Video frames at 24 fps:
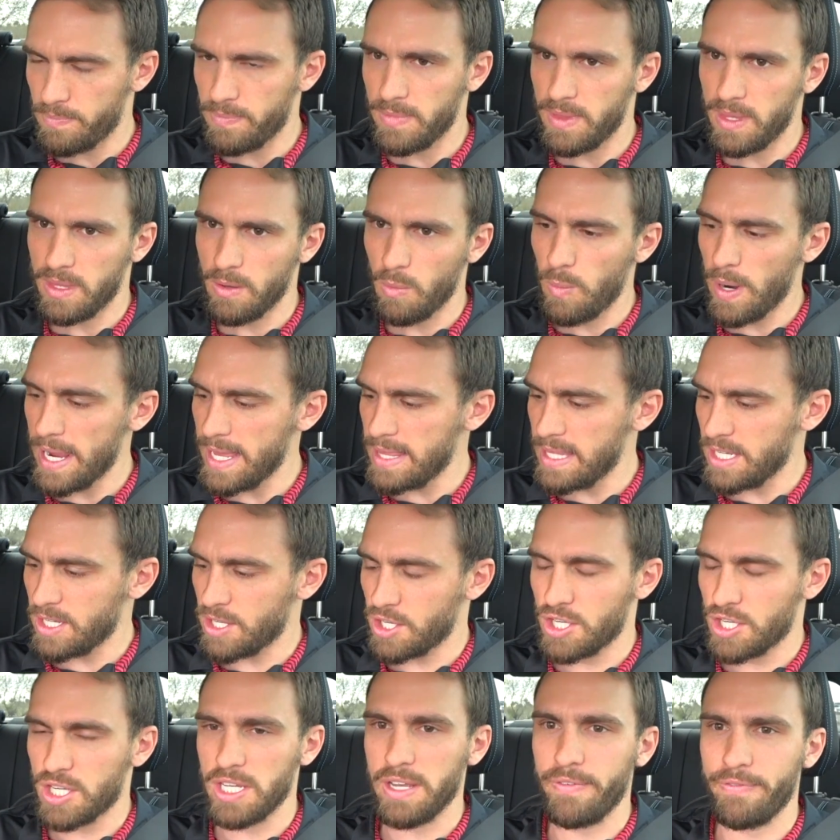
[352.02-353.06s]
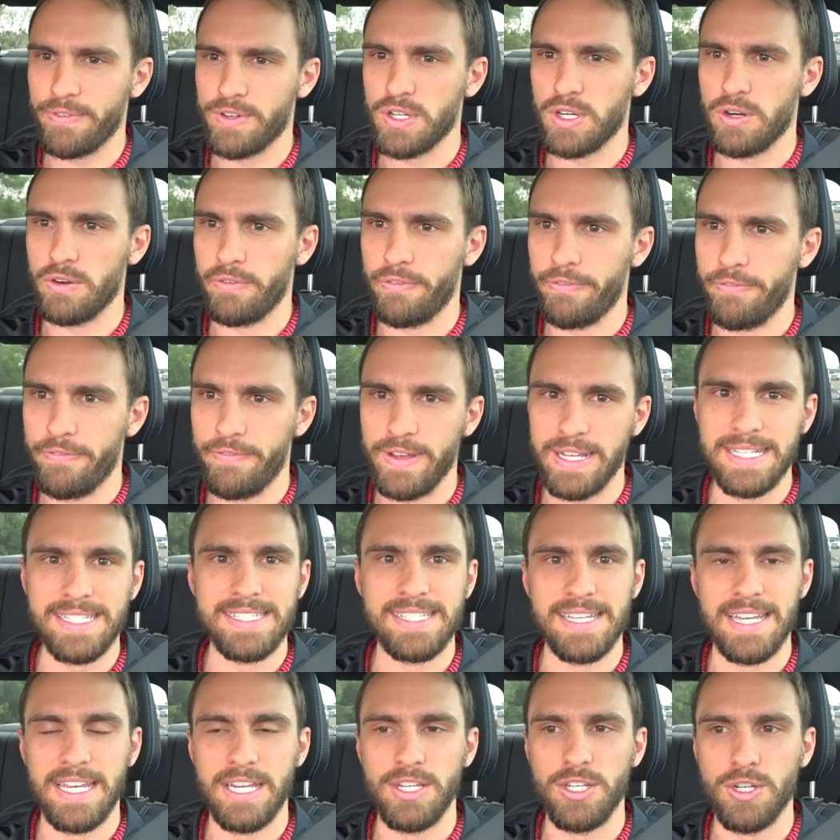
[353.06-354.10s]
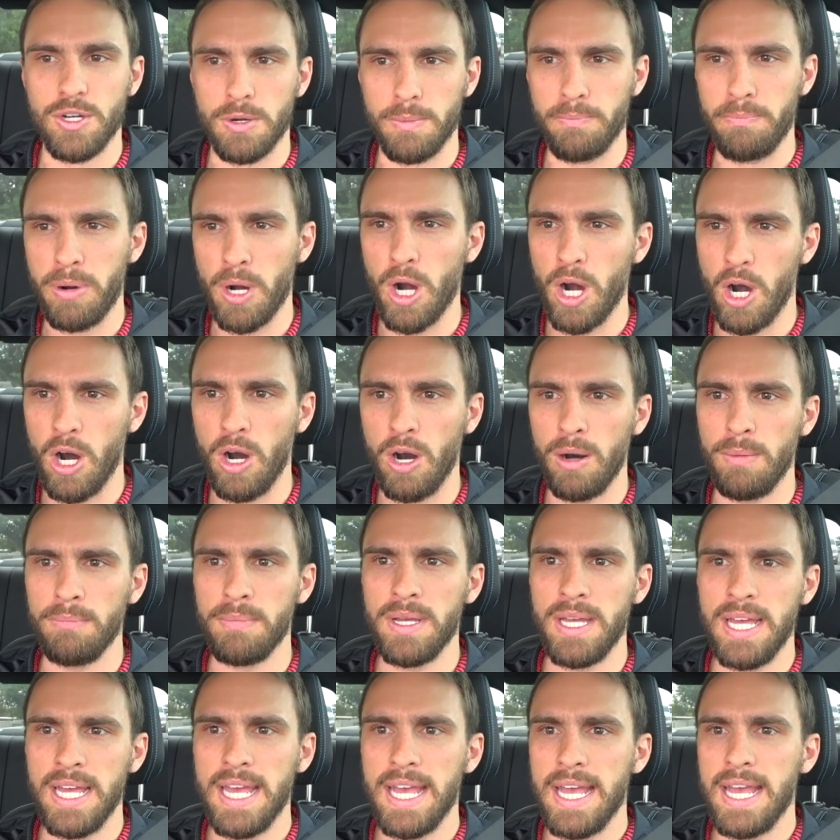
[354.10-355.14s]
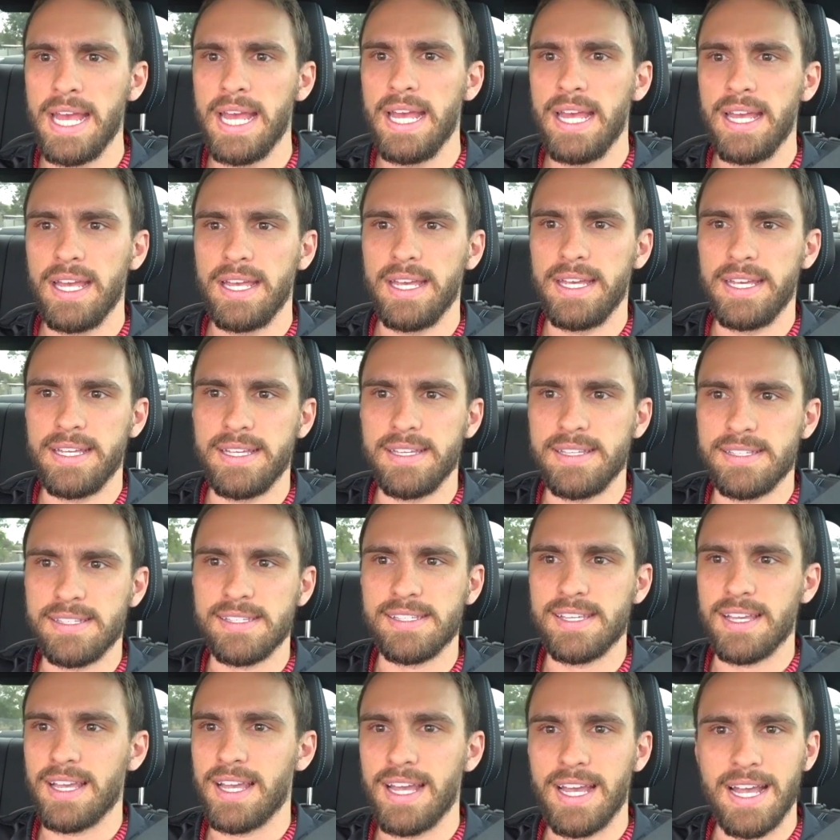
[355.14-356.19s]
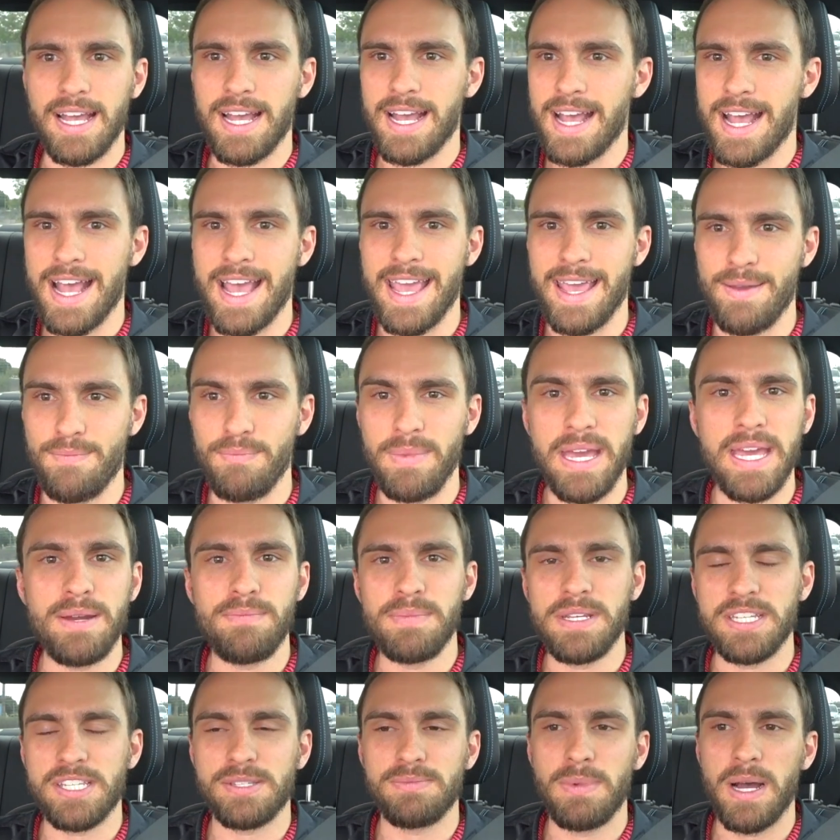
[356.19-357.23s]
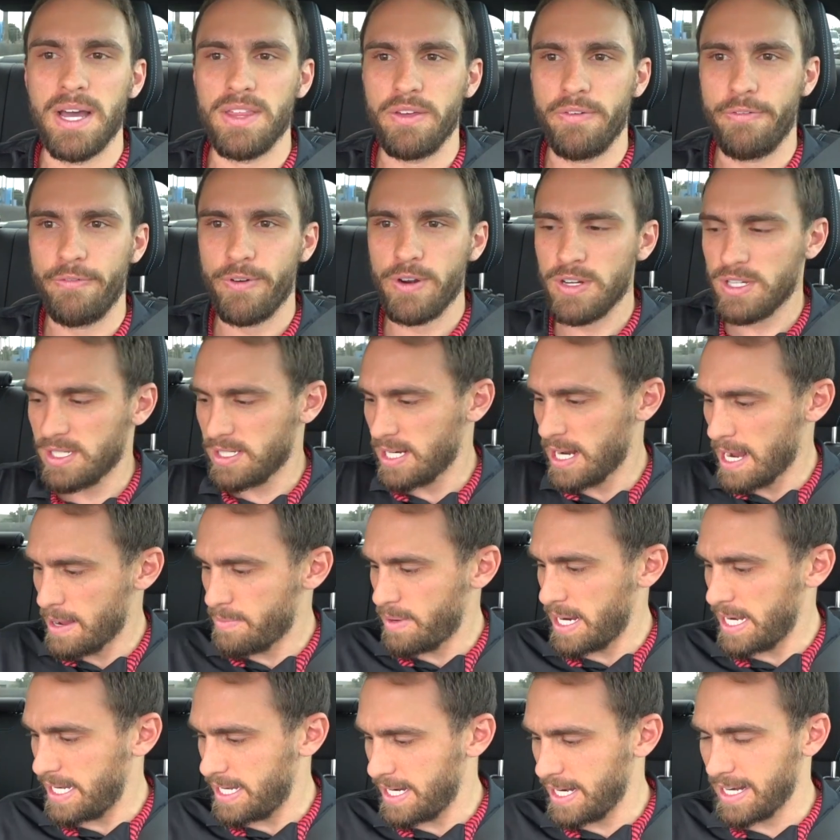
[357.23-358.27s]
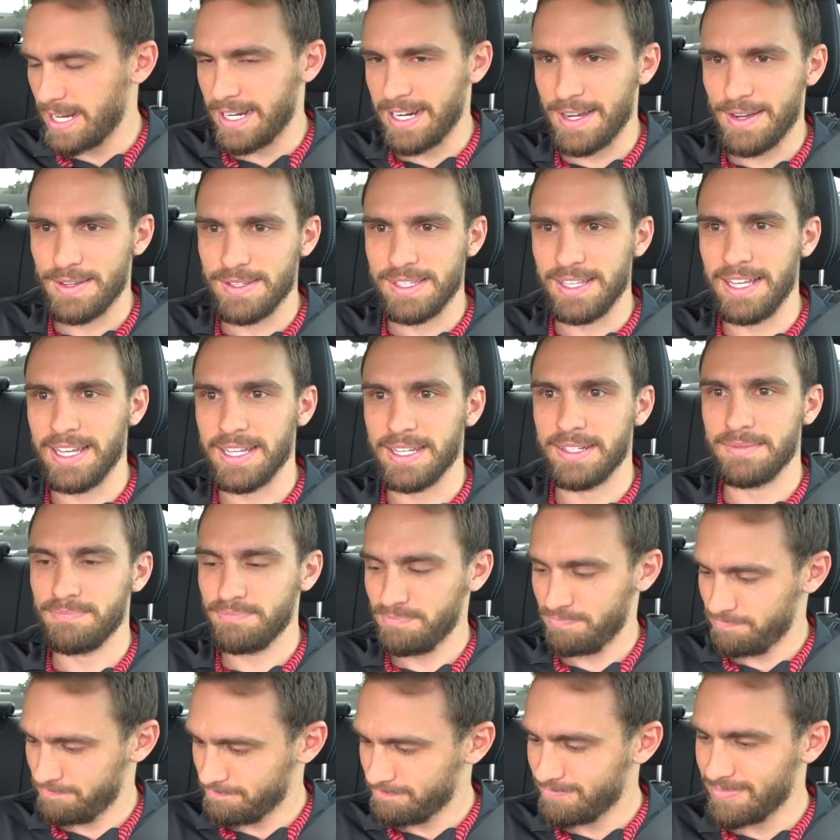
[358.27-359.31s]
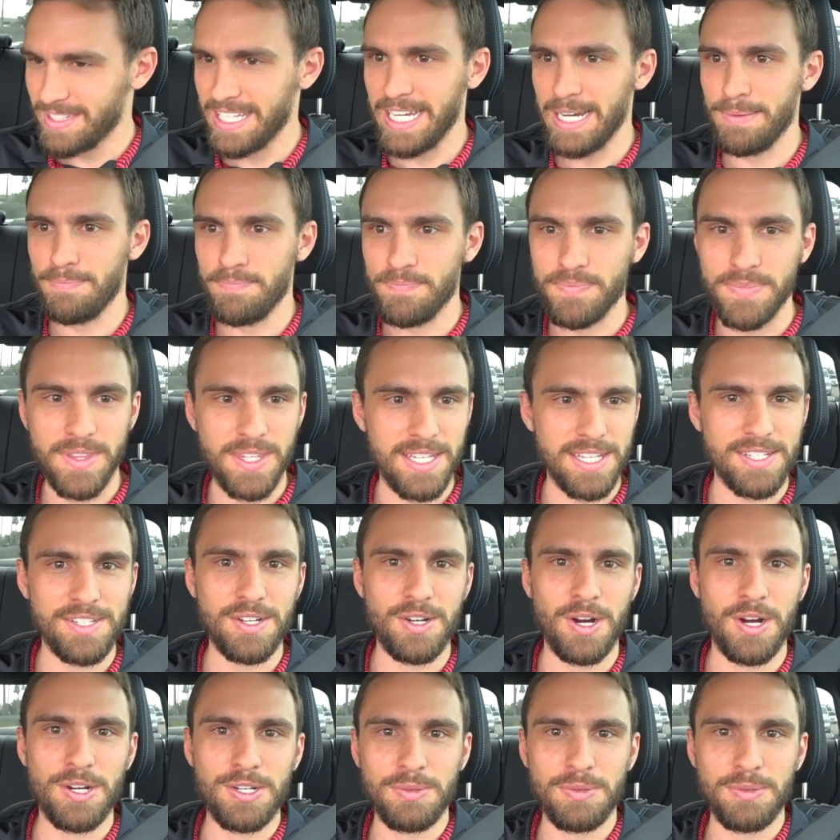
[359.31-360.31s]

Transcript: The way the shifter fits in your palm it made me smile. The first time I did it, I was like, yep, this car's